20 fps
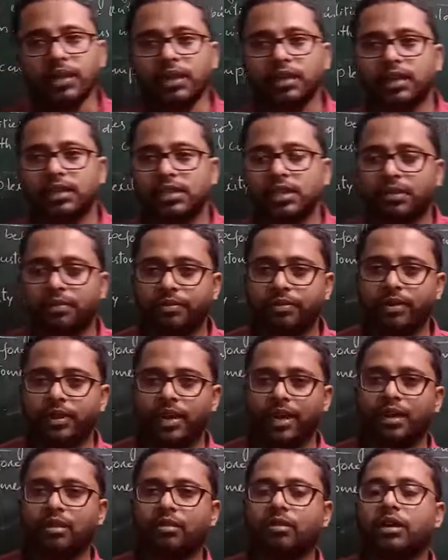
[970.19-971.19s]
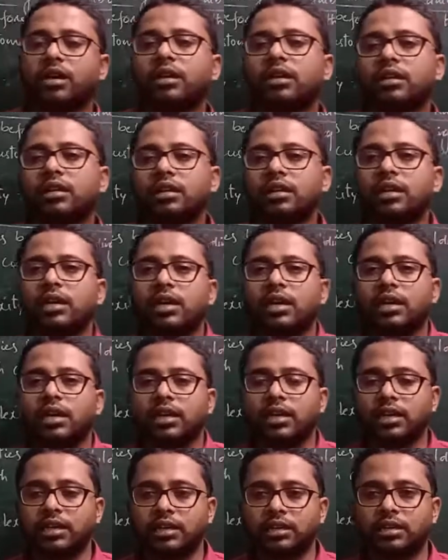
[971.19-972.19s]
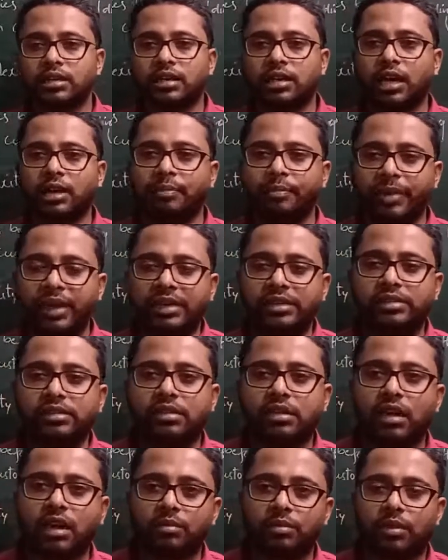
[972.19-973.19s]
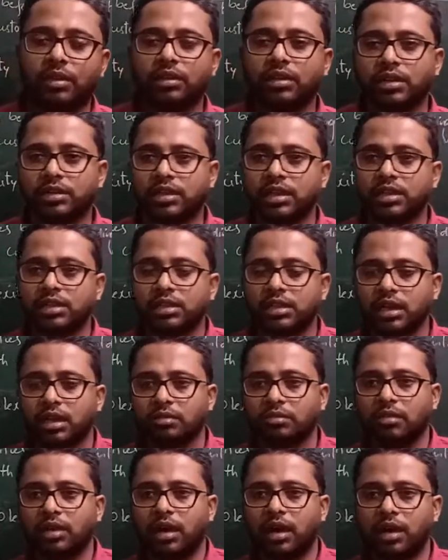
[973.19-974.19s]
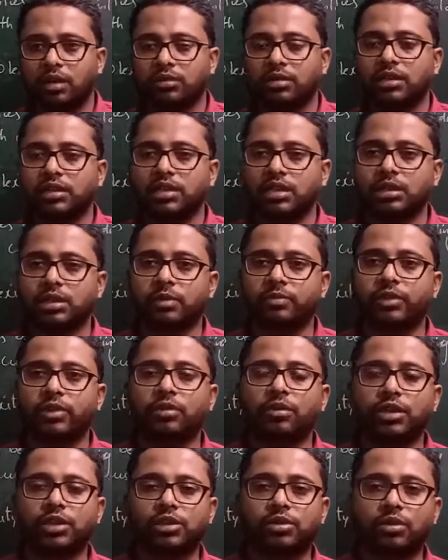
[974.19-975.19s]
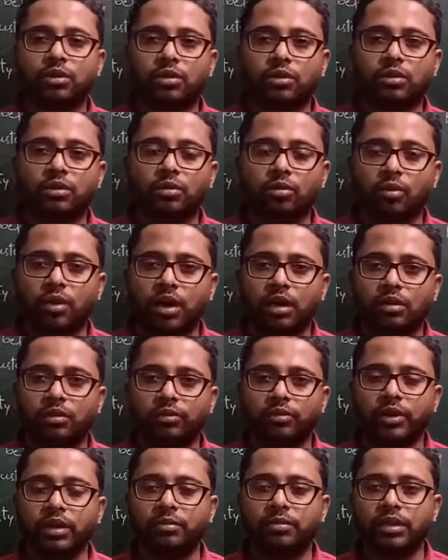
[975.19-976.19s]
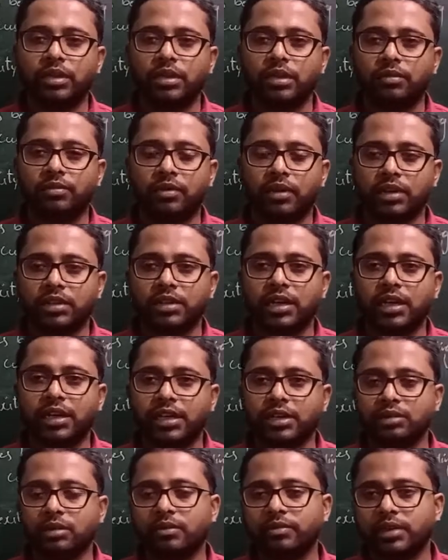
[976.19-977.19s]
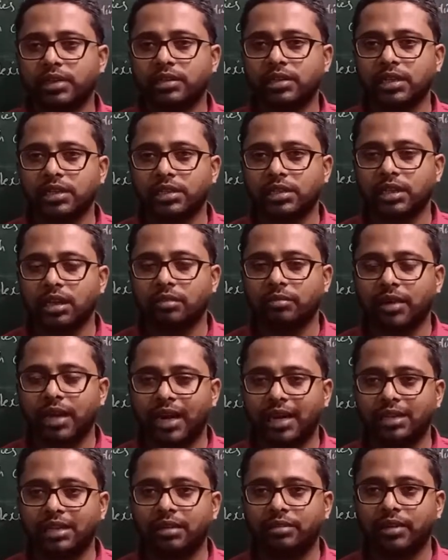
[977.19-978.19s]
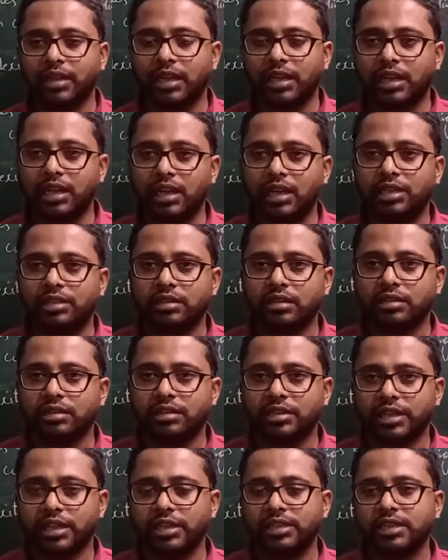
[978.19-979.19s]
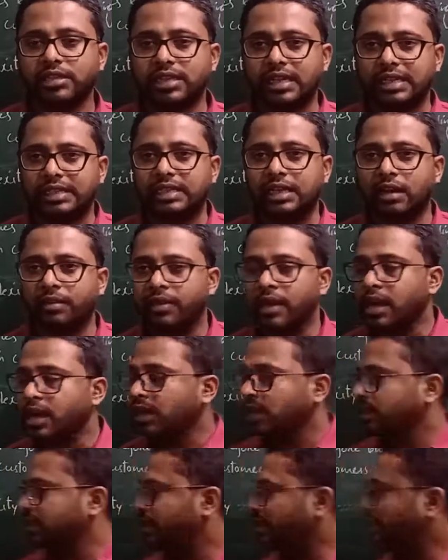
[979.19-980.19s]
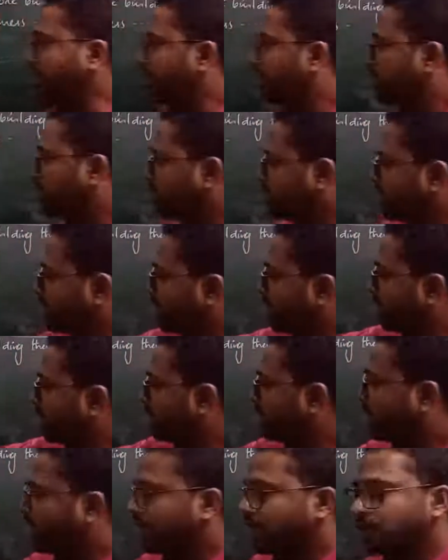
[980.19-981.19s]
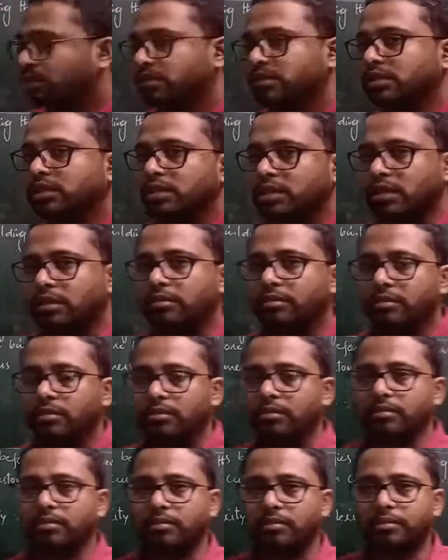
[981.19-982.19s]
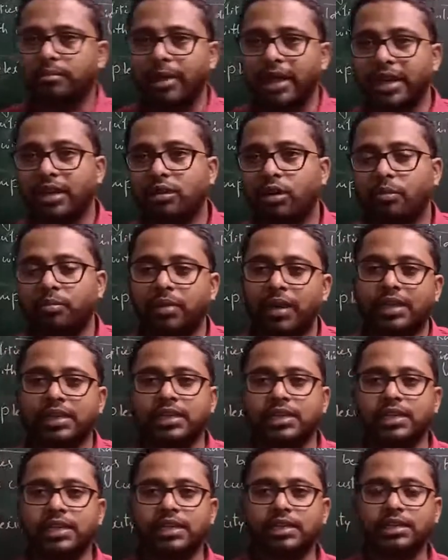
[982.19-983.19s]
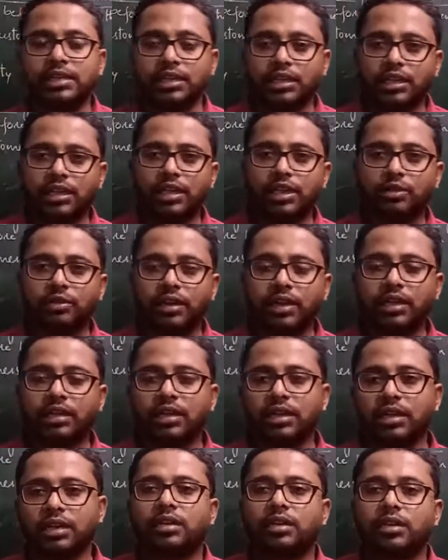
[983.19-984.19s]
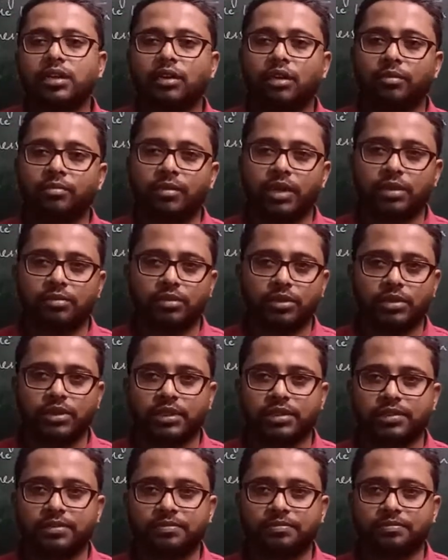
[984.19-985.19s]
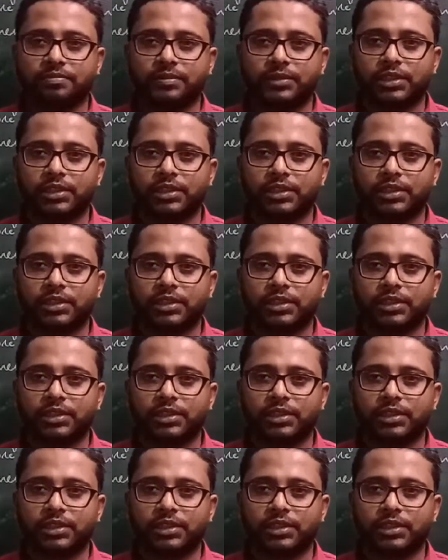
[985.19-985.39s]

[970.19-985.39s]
As if we have a clear-cut picture about the system, how the system is going to look, what will be the functionalities of the system at the very initial stages itself, then we can reduce many complexities during the development process.